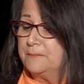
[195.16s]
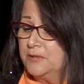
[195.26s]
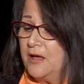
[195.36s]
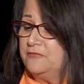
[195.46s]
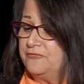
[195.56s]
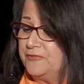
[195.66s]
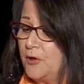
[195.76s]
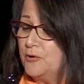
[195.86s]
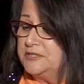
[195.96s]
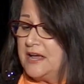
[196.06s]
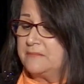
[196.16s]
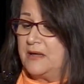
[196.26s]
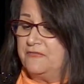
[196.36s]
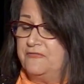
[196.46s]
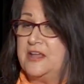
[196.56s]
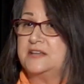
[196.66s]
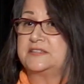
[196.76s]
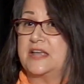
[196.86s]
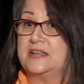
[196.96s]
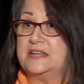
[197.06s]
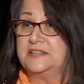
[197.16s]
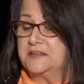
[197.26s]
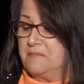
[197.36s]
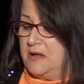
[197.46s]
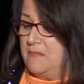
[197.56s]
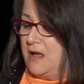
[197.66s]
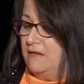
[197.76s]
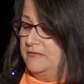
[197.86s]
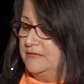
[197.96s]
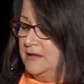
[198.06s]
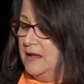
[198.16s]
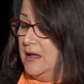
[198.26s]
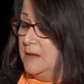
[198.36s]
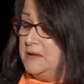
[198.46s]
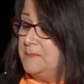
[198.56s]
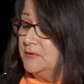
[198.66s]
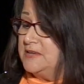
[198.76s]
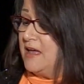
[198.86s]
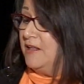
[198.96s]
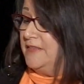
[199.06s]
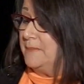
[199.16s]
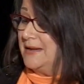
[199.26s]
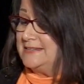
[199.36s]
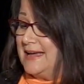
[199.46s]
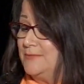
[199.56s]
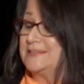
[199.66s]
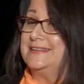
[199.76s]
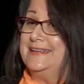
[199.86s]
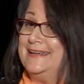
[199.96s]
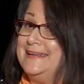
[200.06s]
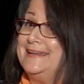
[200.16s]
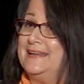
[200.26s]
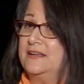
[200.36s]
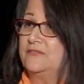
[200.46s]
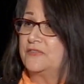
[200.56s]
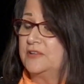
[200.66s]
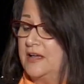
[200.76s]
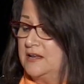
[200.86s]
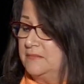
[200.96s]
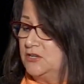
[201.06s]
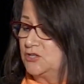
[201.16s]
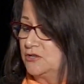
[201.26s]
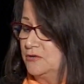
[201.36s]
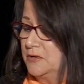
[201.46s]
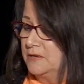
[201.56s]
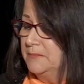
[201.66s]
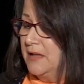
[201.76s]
blood flowed down my face and into my mouth. People yelled that my dad was an idiot for letting me shoot.